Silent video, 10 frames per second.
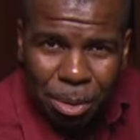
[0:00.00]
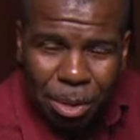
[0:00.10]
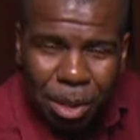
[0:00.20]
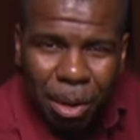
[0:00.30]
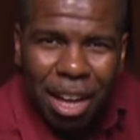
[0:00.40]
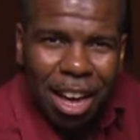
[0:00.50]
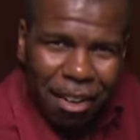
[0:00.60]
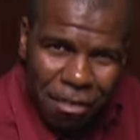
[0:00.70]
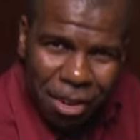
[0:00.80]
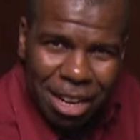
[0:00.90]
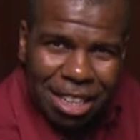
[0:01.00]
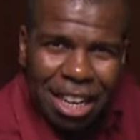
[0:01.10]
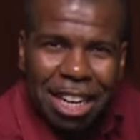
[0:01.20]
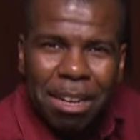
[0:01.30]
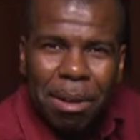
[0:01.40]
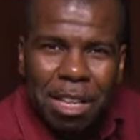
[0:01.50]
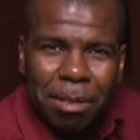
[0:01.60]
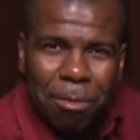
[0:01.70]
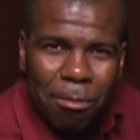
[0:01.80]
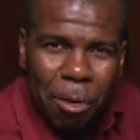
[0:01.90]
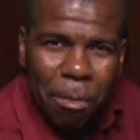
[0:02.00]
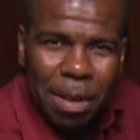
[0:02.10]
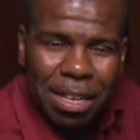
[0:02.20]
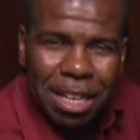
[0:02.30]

So I'm very excited about this performance,